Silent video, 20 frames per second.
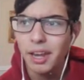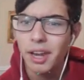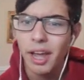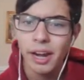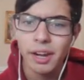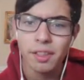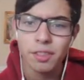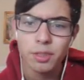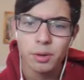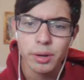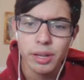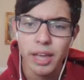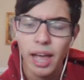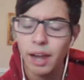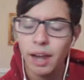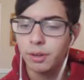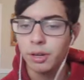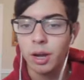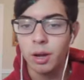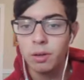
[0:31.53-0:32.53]
9-3, I
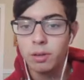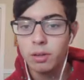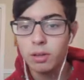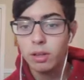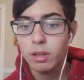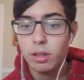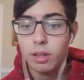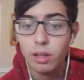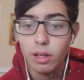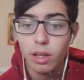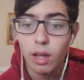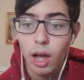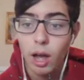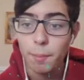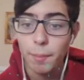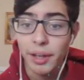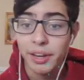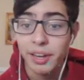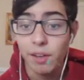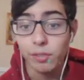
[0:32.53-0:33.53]
don't know.
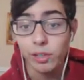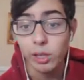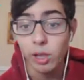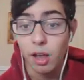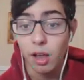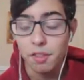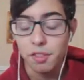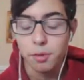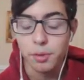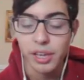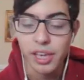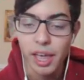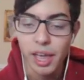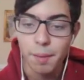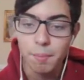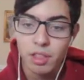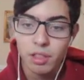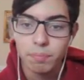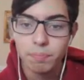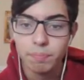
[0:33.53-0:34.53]
I definitely lost 3
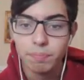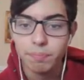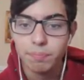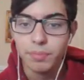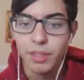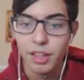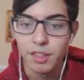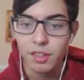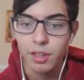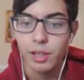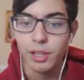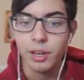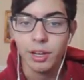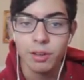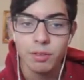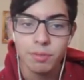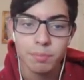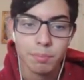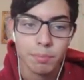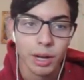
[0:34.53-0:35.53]
games. That's all I
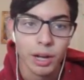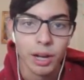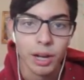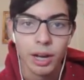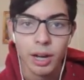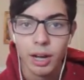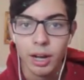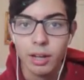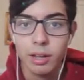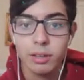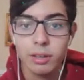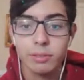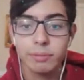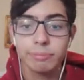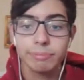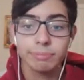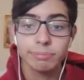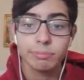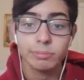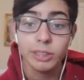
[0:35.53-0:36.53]
know. But
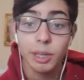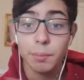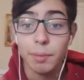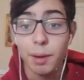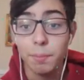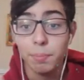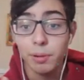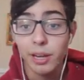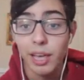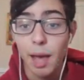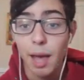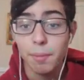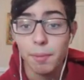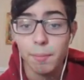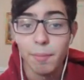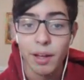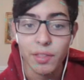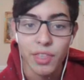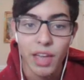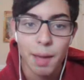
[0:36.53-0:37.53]
yeah, man, I'm pretty happy
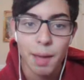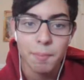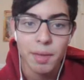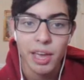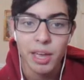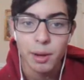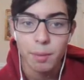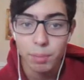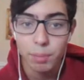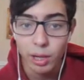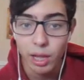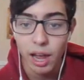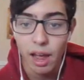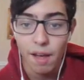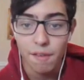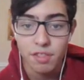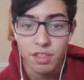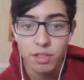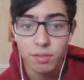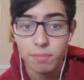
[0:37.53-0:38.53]
about that. I made
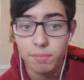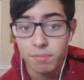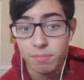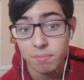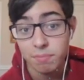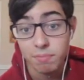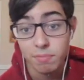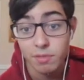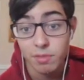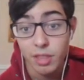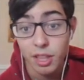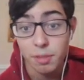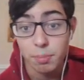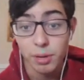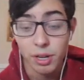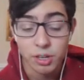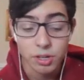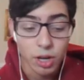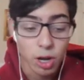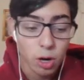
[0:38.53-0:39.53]
playoffs. That's
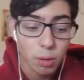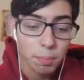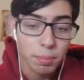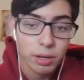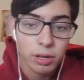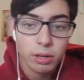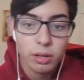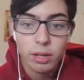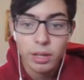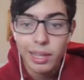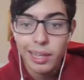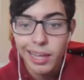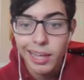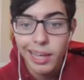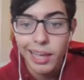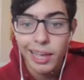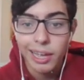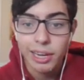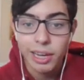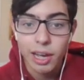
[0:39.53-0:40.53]
pretty dope.
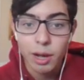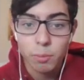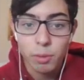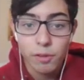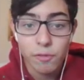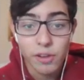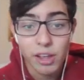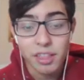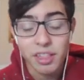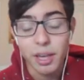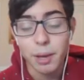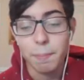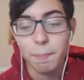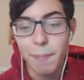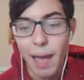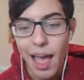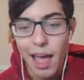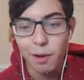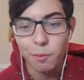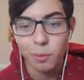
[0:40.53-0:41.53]
And we're facing
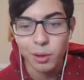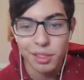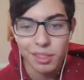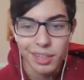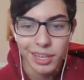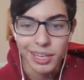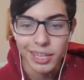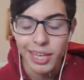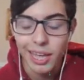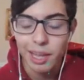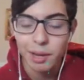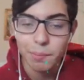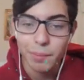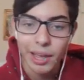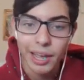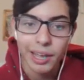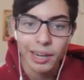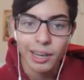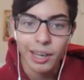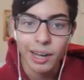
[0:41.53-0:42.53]
Matt once again,
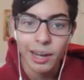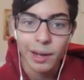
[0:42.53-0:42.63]
man.